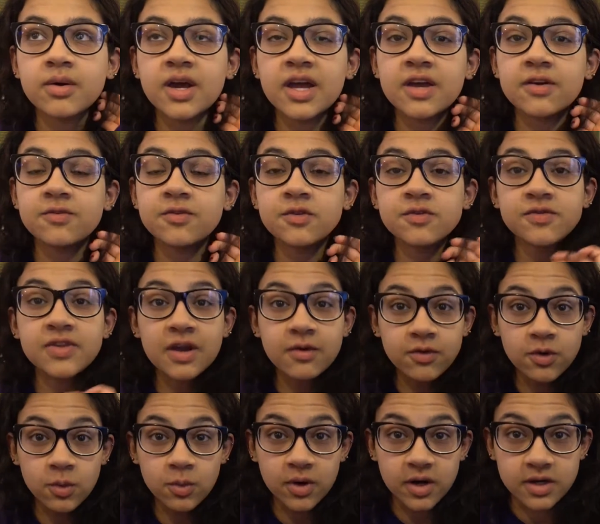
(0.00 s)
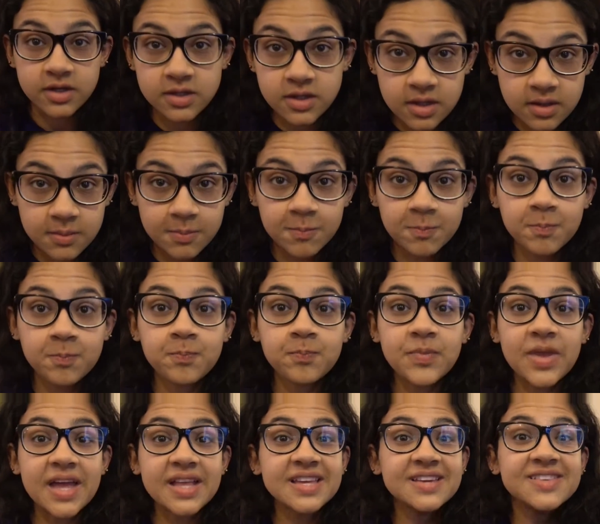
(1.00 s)
if you've never worked
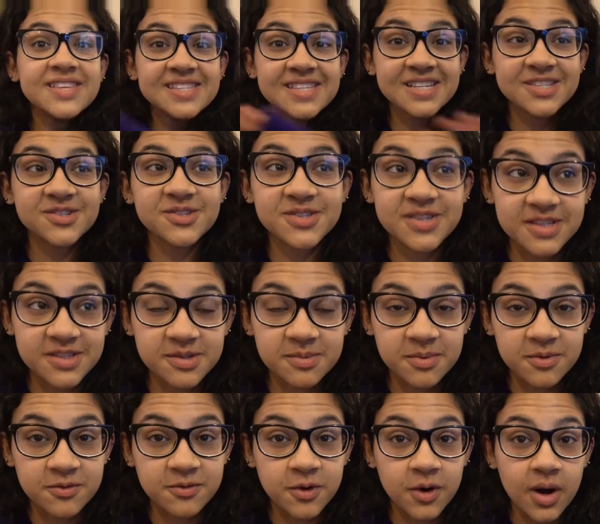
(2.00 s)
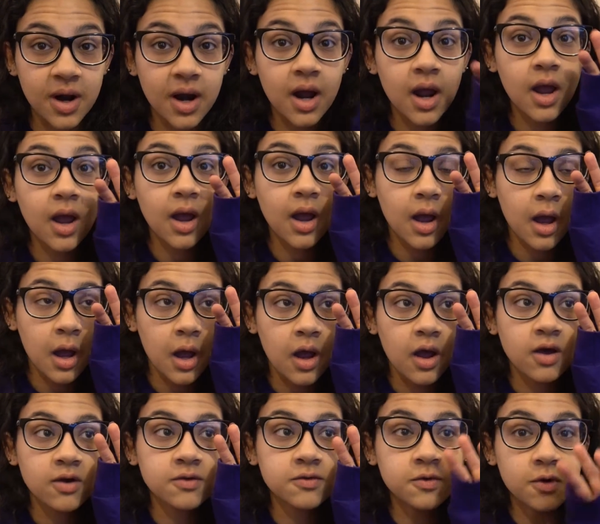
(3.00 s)
any of these exercises before,
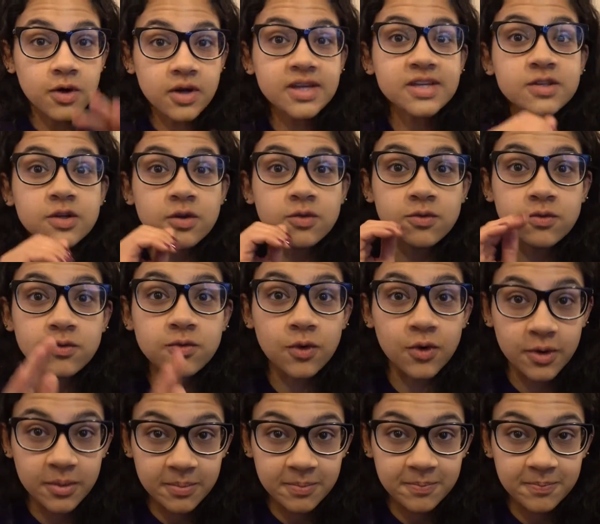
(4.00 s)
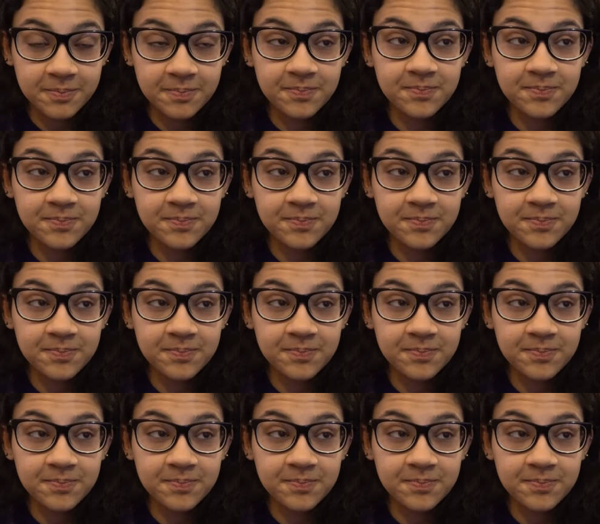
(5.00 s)
focus on form.